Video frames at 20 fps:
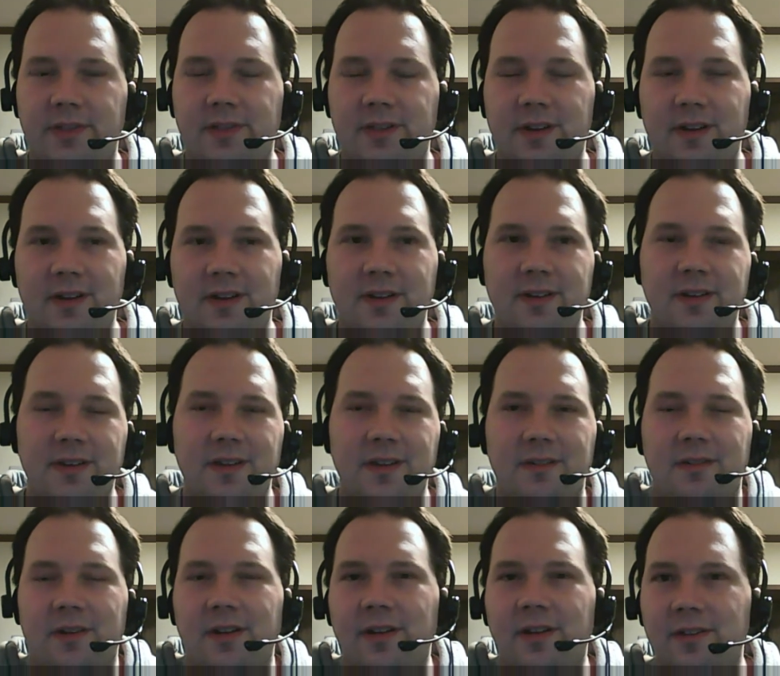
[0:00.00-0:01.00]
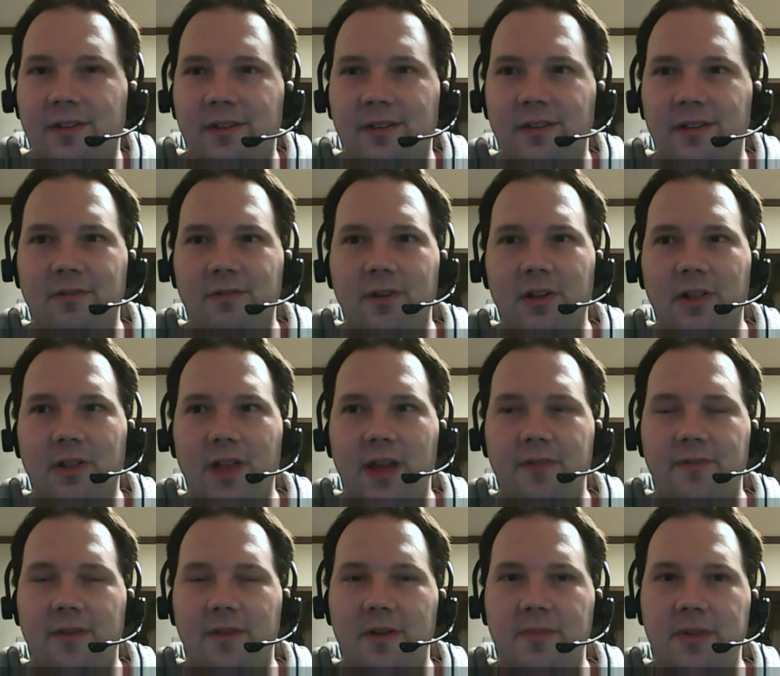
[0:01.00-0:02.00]
But uh, in
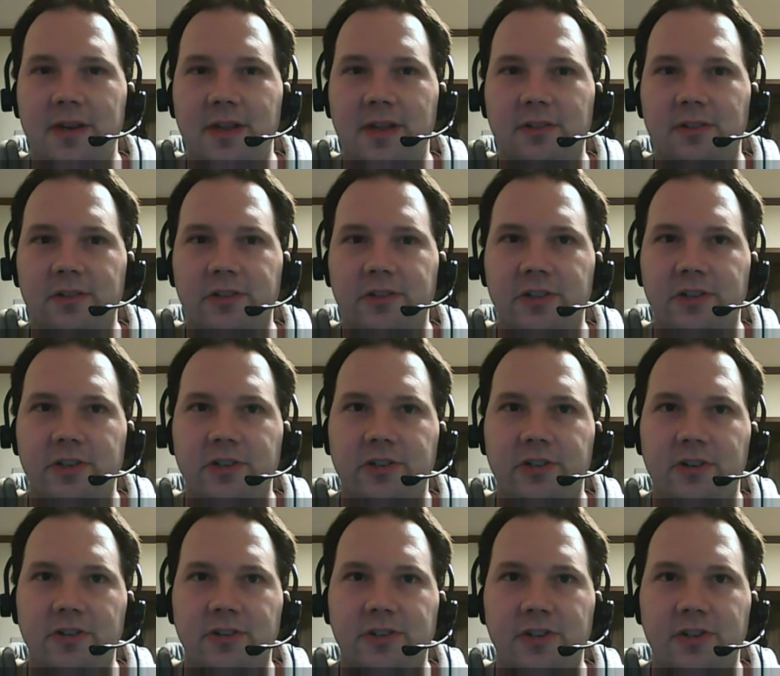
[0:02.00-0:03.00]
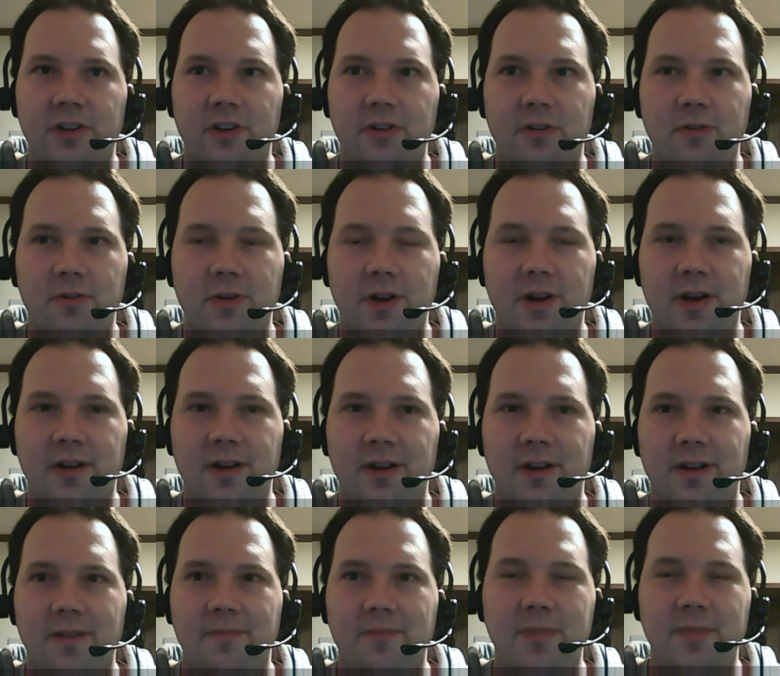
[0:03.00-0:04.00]
real life, I'm an English teacher, so
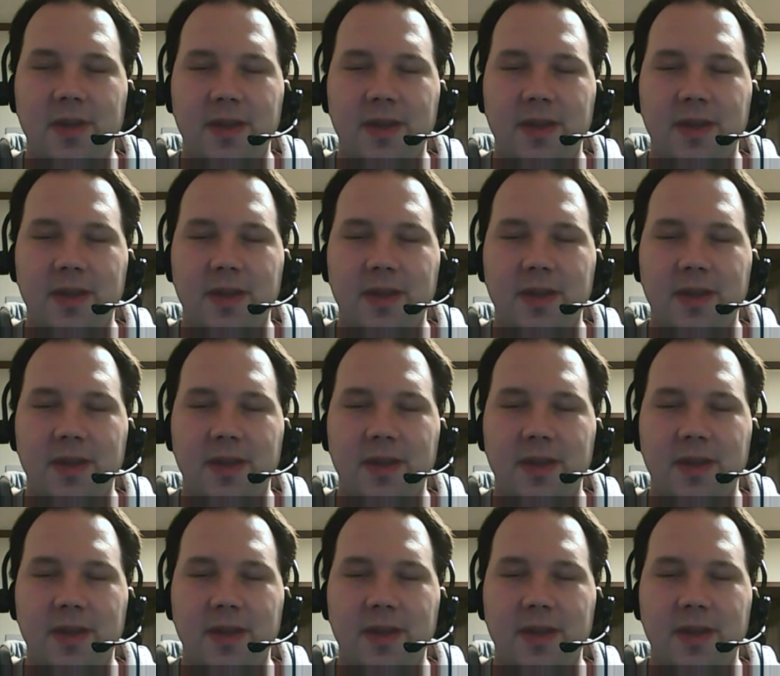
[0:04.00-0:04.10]
uh,